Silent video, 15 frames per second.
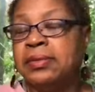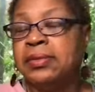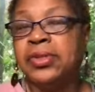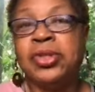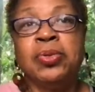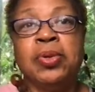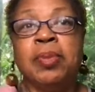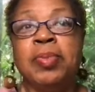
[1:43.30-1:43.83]

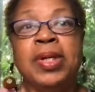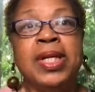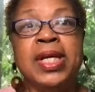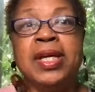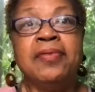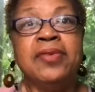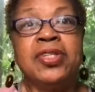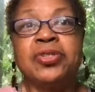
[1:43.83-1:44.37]
you would
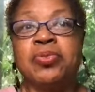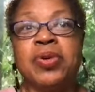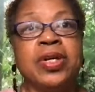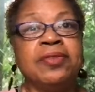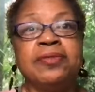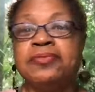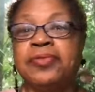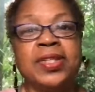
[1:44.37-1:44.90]
believe it's
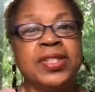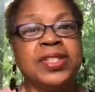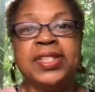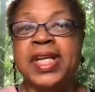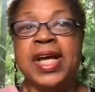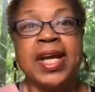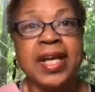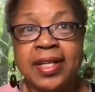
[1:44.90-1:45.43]
written for
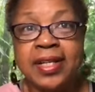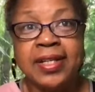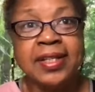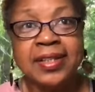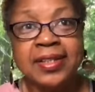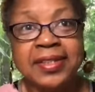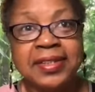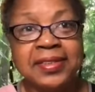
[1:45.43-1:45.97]
today.
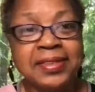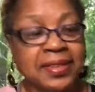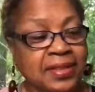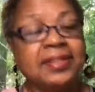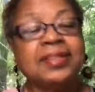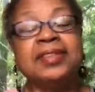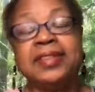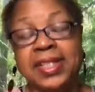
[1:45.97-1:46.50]

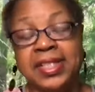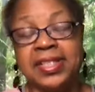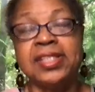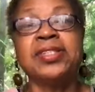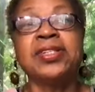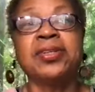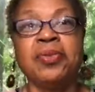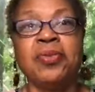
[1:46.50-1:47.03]
Listen
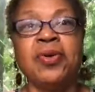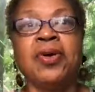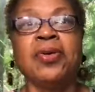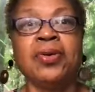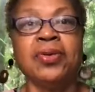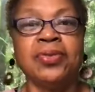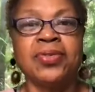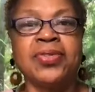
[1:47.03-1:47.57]
to the words.